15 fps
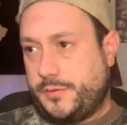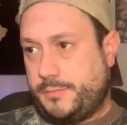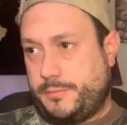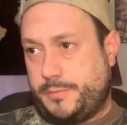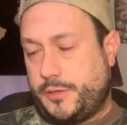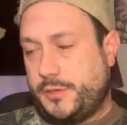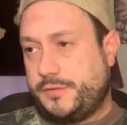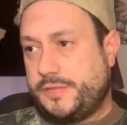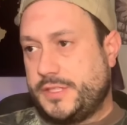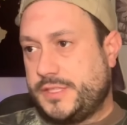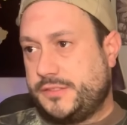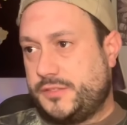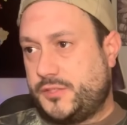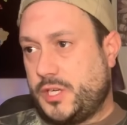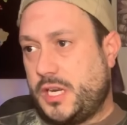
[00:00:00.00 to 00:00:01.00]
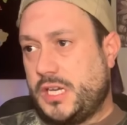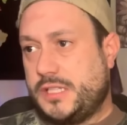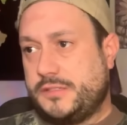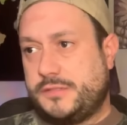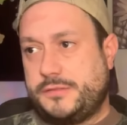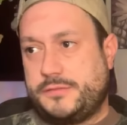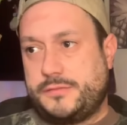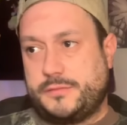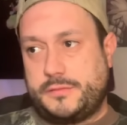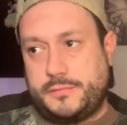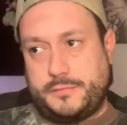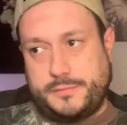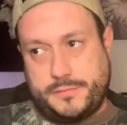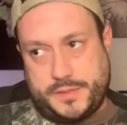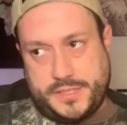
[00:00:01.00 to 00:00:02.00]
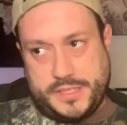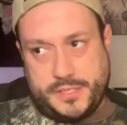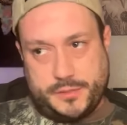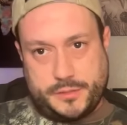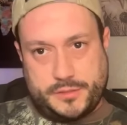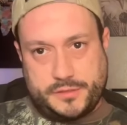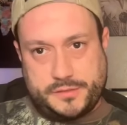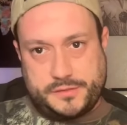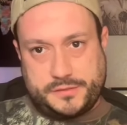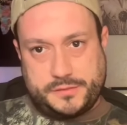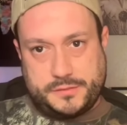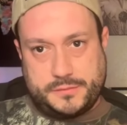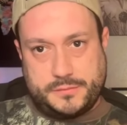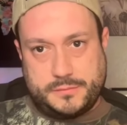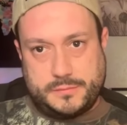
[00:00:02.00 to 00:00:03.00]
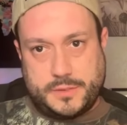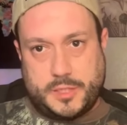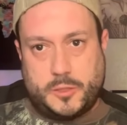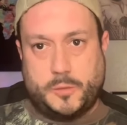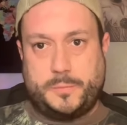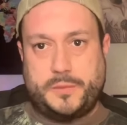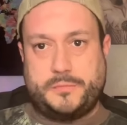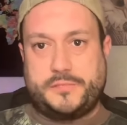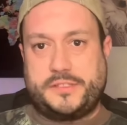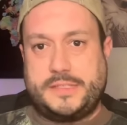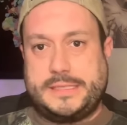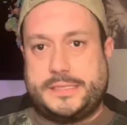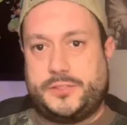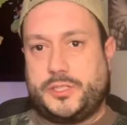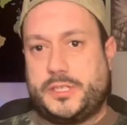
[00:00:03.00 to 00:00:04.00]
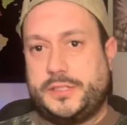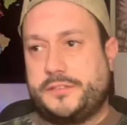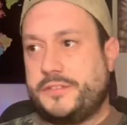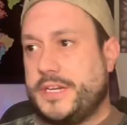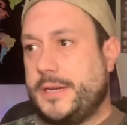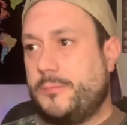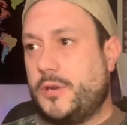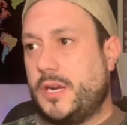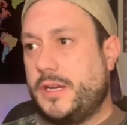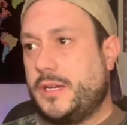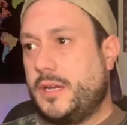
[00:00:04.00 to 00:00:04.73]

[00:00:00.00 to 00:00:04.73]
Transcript: person is John's Tears. I hope I'm saying John's name right.